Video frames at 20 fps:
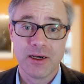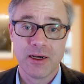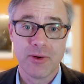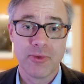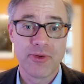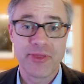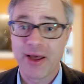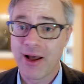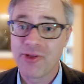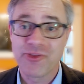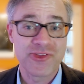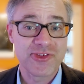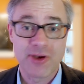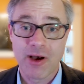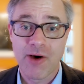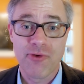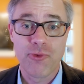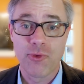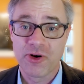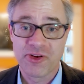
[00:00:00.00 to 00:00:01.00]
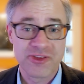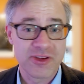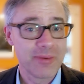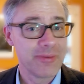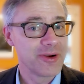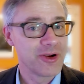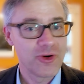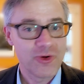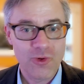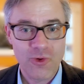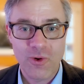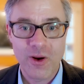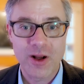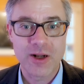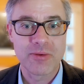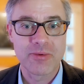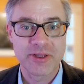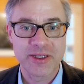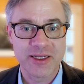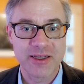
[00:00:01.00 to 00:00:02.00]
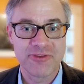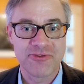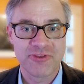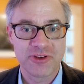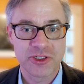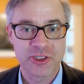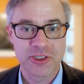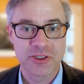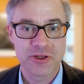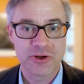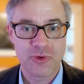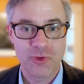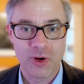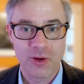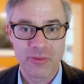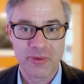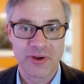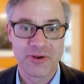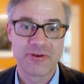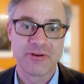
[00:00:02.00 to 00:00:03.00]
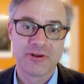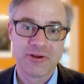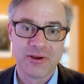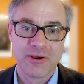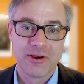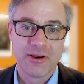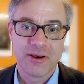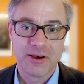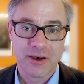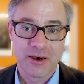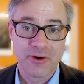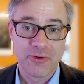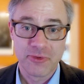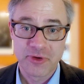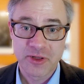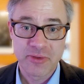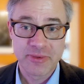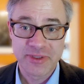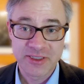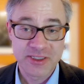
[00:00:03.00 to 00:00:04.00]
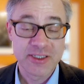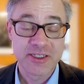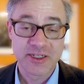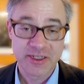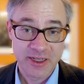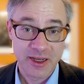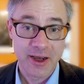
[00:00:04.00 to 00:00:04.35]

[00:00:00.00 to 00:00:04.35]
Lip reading: Without software, some incredibly efficient equipment would have been sitting